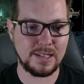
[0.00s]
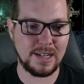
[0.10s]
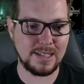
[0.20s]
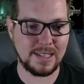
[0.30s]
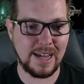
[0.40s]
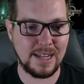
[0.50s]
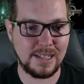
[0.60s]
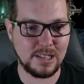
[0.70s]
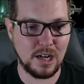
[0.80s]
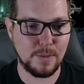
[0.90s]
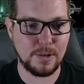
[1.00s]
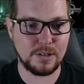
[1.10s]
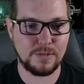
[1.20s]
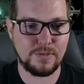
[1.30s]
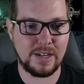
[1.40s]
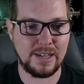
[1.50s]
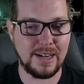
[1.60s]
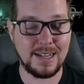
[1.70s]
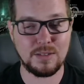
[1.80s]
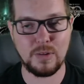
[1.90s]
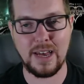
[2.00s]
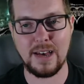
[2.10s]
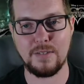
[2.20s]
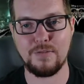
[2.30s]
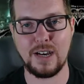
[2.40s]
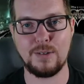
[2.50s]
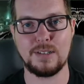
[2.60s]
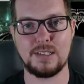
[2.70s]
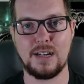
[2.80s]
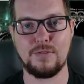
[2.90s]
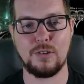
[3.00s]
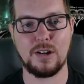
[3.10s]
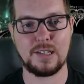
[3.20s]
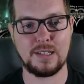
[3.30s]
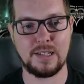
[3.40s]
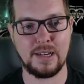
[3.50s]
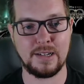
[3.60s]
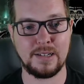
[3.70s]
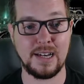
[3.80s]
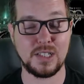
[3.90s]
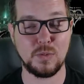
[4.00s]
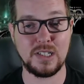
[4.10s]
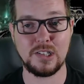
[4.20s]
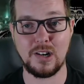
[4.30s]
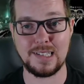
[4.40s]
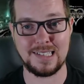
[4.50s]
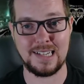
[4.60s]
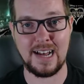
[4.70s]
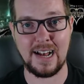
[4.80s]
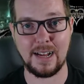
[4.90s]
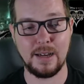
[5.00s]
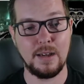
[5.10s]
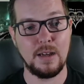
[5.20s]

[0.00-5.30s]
Yes, they had these Arbiters of Fate. Yes, we had a fight with Sephiroth at the end. Yes, we saw Zack.